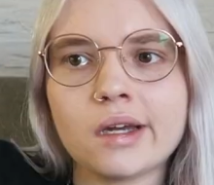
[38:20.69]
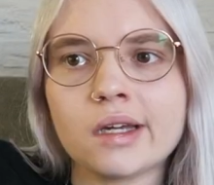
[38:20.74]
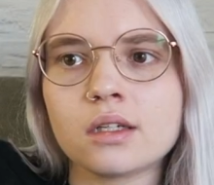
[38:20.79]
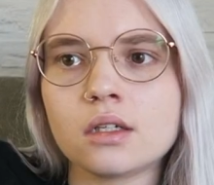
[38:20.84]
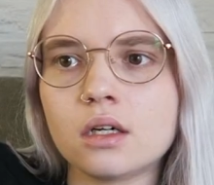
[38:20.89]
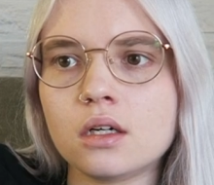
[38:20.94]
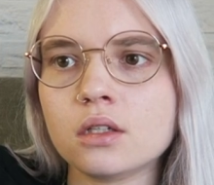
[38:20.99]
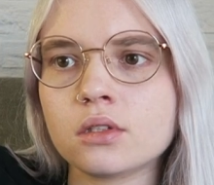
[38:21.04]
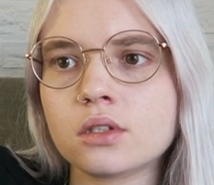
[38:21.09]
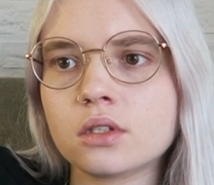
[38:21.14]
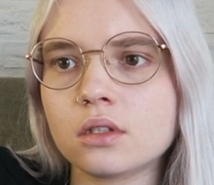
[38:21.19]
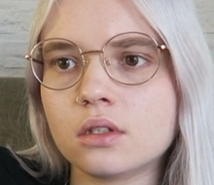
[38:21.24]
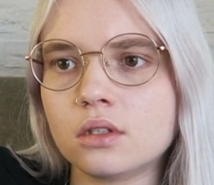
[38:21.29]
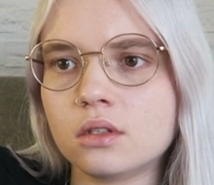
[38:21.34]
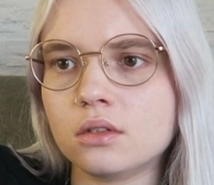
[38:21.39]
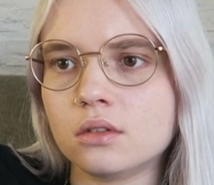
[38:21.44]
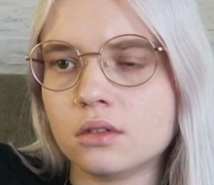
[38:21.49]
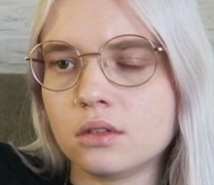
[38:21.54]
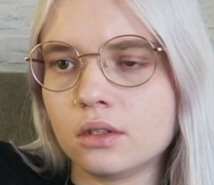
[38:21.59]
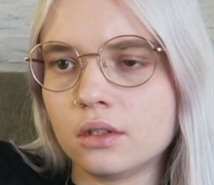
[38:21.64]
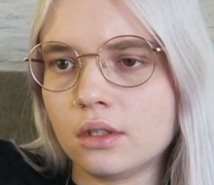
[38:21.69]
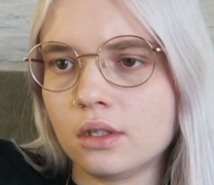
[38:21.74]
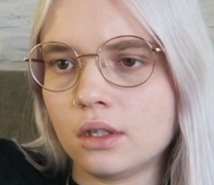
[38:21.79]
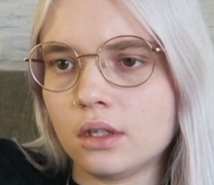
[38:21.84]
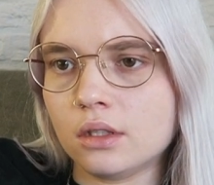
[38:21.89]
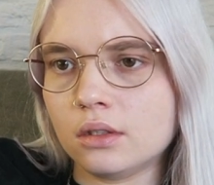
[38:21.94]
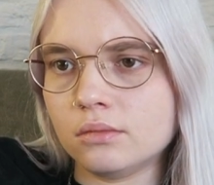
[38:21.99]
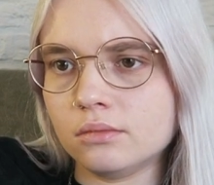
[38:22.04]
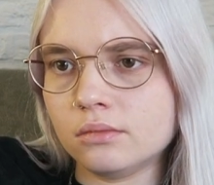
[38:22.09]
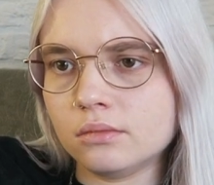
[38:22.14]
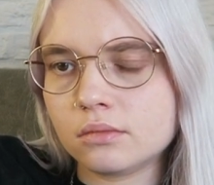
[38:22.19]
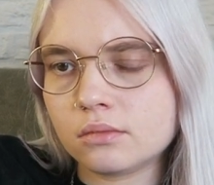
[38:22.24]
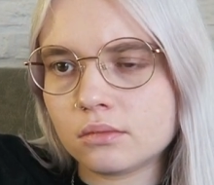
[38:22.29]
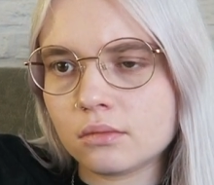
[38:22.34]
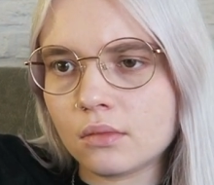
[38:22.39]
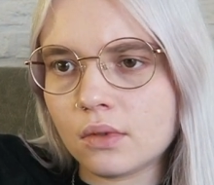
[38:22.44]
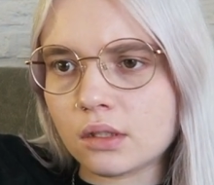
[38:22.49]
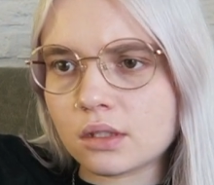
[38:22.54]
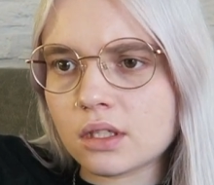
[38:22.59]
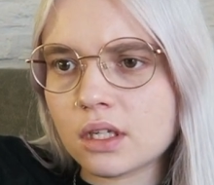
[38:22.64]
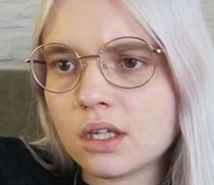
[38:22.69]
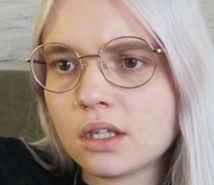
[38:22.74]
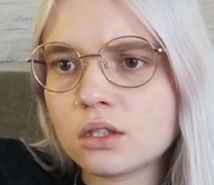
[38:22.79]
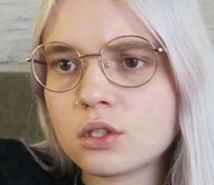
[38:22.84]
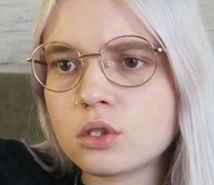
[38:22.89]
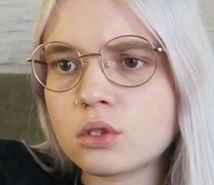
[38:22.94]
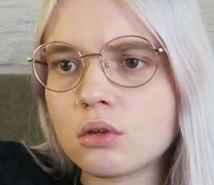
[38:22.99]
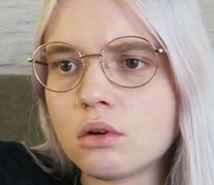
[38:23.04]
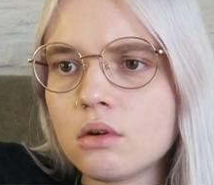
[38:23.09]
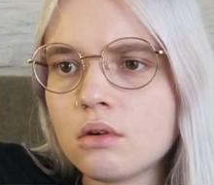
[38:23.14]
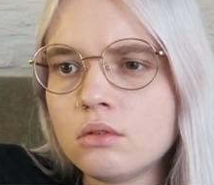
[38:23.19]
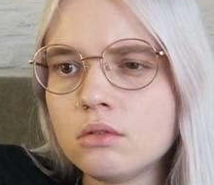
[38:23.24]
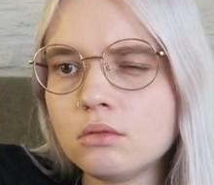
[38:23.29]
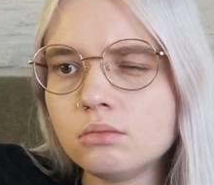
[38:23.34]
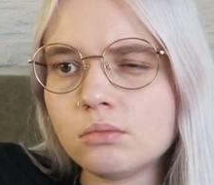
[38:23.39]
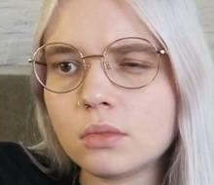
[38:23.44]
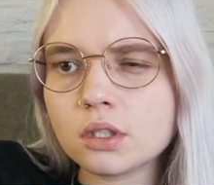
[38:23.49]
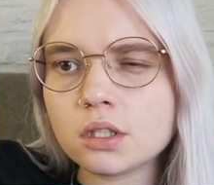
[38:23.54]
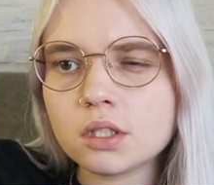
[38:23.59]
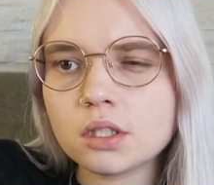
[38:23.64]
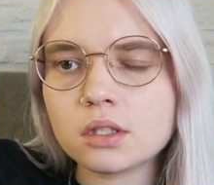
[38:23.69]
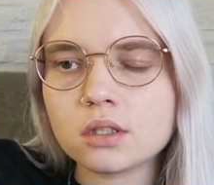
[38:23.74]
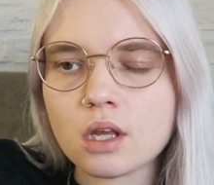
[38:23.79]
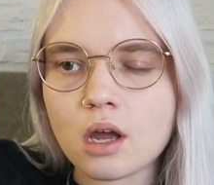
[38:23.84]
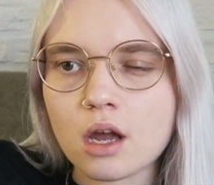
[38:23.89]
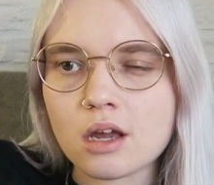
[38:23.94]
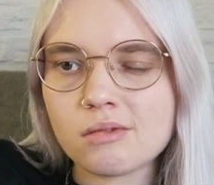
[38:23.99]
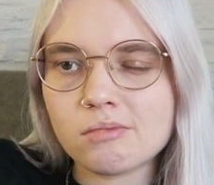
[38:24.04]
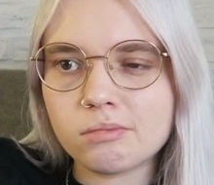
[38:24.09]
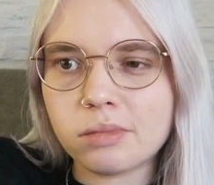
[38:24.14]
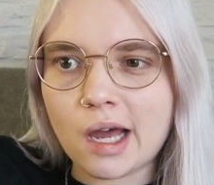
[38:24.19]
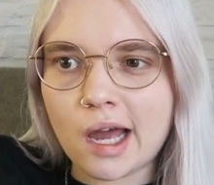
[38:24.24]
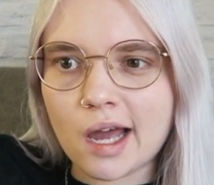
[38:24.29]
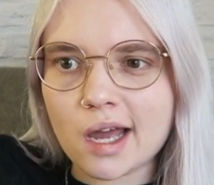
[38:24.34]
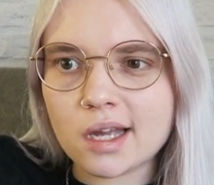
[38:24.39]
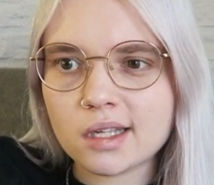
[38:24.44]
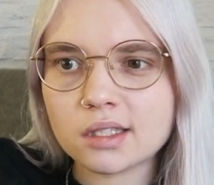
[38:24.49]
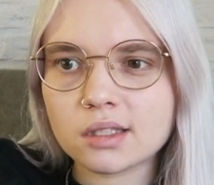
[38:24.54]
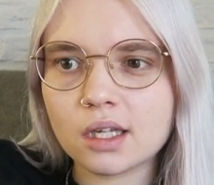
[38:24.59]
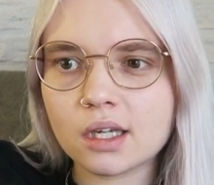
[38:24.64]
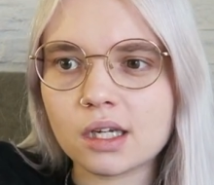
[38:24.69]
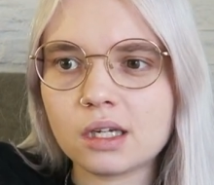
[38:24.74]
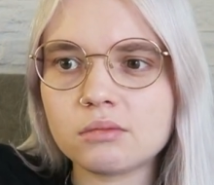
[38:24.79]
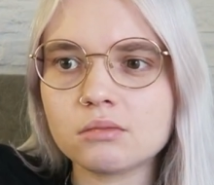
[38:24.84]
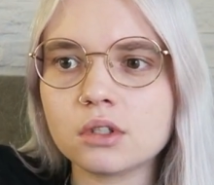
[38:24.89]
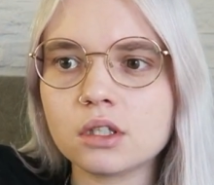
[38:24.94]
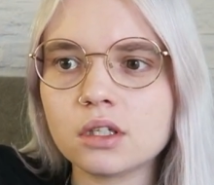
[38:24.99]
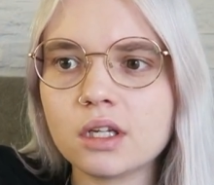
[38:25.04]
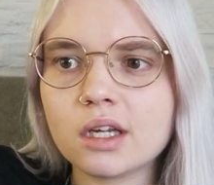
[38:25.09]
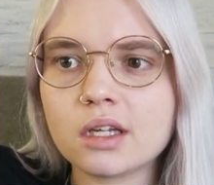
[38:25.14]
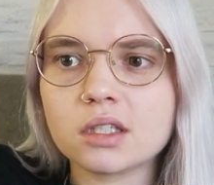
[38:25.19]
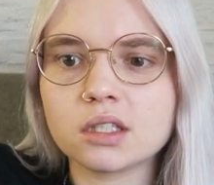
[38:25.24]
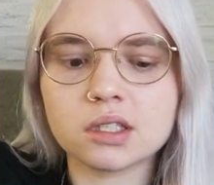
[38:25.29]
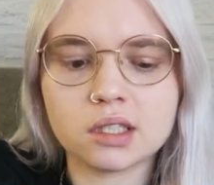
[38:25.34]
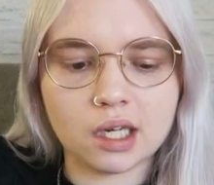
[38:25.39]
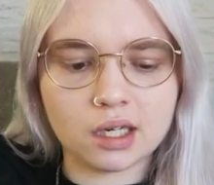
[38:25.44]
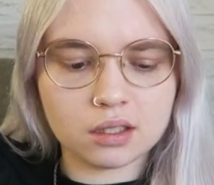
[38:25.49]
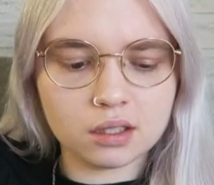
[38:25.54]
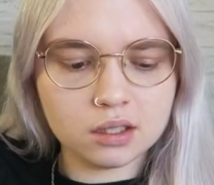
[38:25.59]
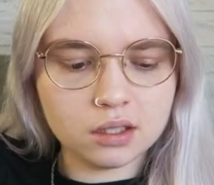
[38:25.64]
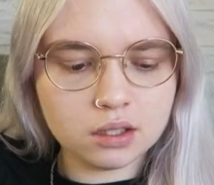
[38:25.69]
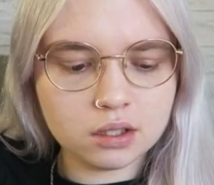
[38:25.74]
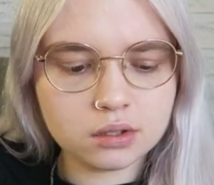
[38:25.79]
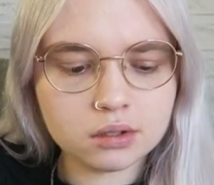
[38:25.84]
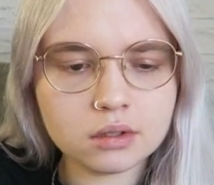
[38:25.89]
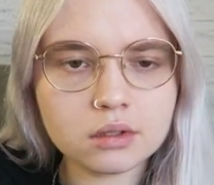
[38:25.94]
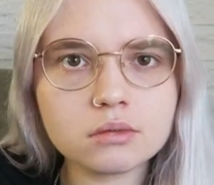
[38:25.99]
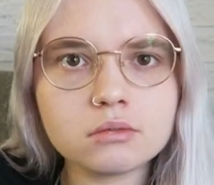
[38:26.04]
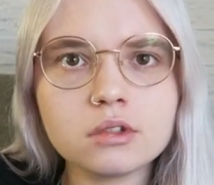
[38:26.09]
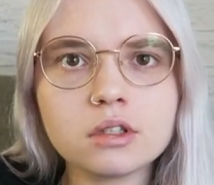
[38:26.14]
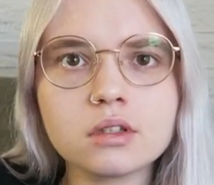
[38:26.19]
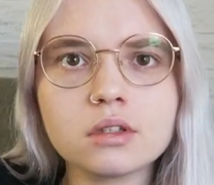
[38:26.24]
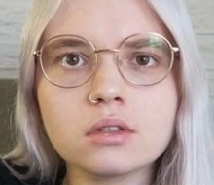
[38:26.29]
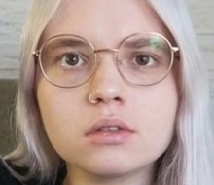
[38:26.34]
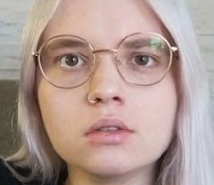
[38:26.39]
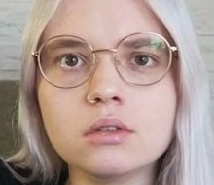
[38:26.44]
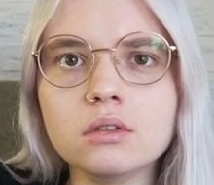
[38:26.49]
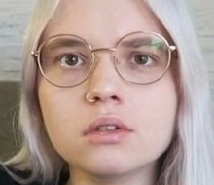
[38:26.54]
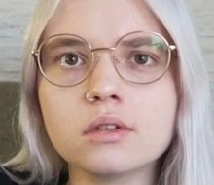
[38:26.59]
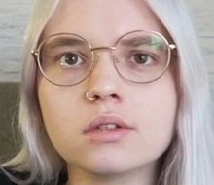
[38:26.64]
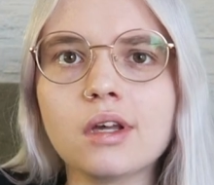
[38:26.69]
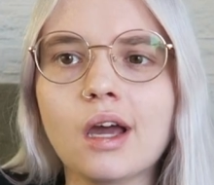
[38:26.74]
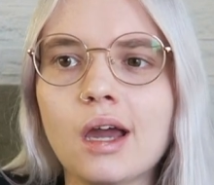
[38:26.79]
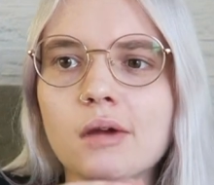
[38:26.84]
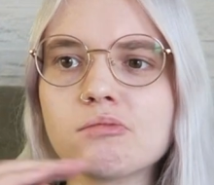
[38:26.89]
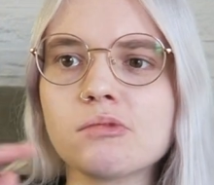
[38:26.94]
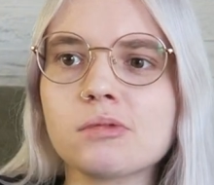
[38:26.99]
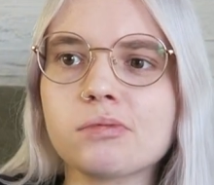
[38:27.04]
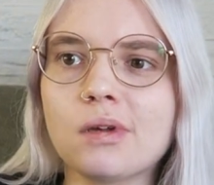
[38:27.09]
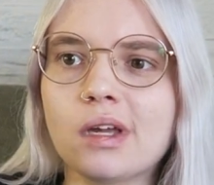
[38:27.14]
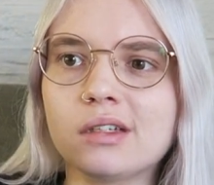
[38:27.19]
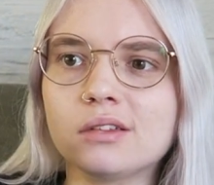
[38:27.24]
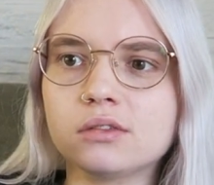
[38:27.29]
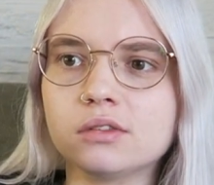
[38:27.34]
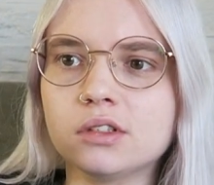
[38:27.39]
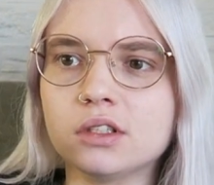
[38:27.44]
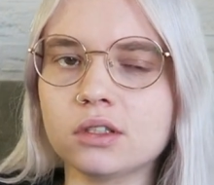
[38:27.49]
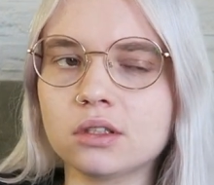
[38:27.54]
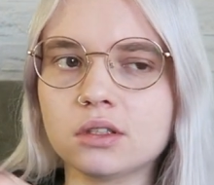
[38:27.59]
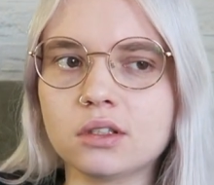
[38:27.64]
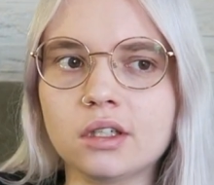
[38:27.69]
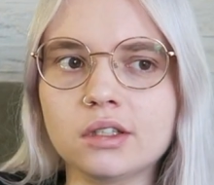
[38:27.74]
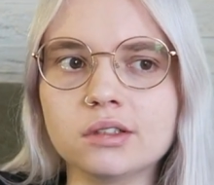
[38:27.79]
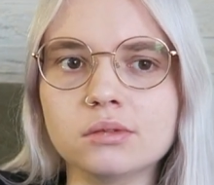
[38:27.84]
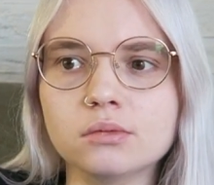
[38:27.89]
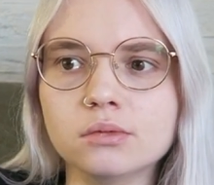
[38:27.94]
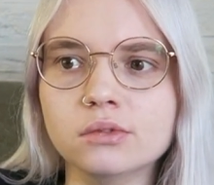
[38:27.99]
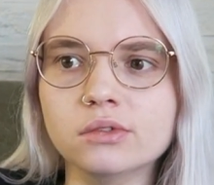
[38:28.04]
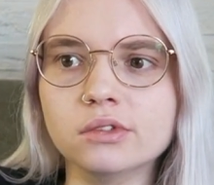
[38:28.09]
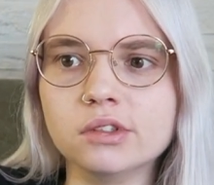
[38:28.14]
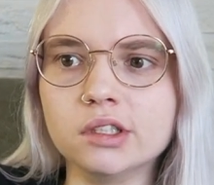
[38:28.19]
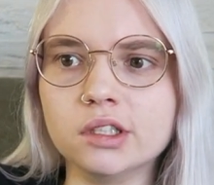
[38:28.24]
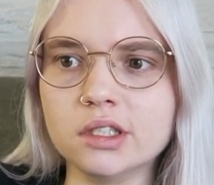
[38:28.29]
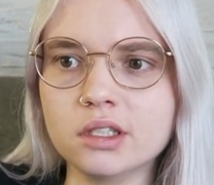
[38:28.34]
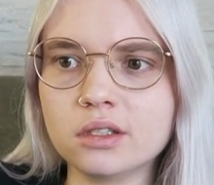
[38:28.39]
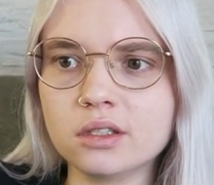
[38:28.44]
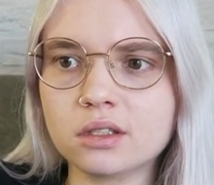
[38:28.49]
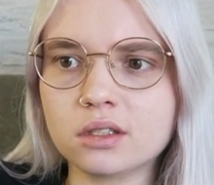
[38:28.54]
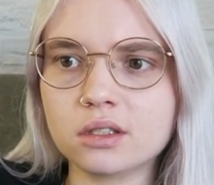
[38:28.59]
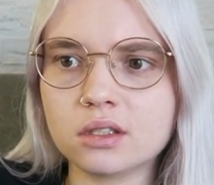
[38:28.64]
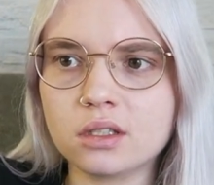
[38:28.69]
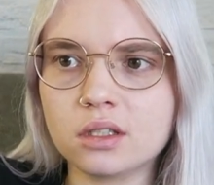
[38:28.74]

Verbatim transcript: And also, it's like so much time passed, like I'm not exactly sure what the whole time span of this entire movie is.